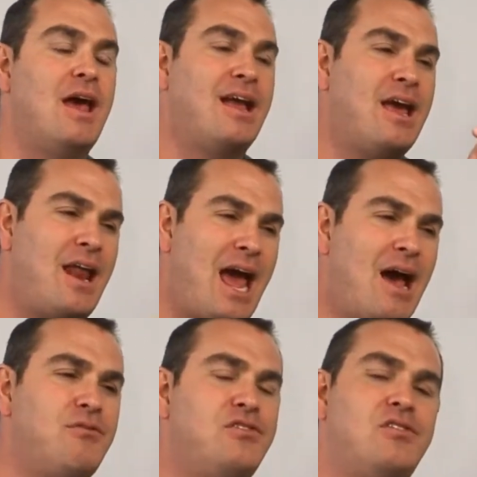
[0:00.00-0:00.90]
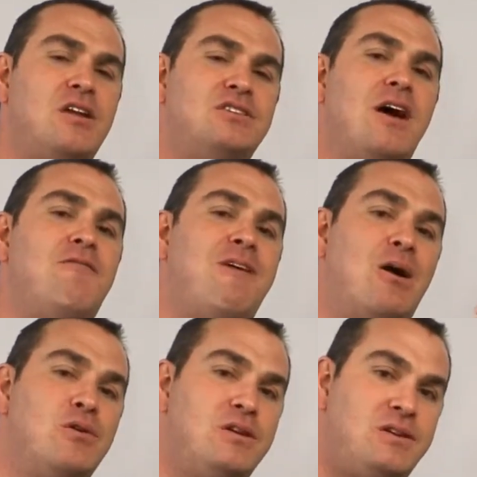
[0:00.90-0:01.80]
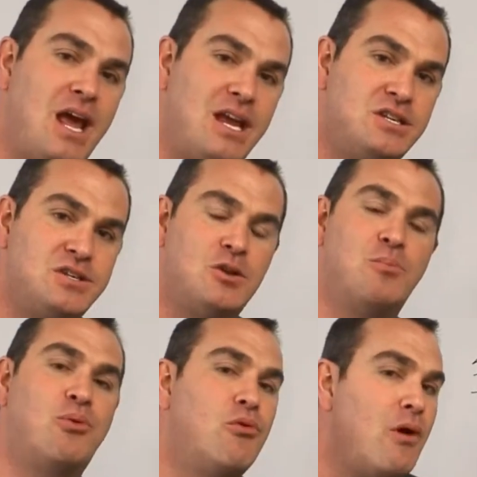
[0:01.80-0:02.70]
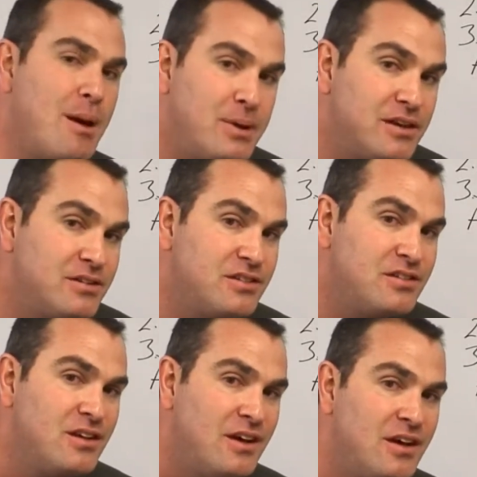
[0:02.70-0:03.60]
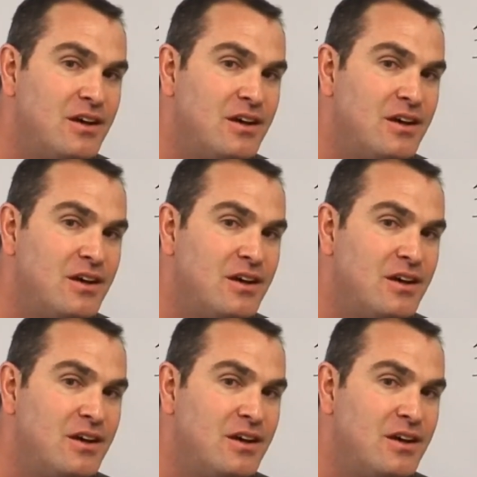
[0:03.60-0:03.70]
can have such a foundational premise.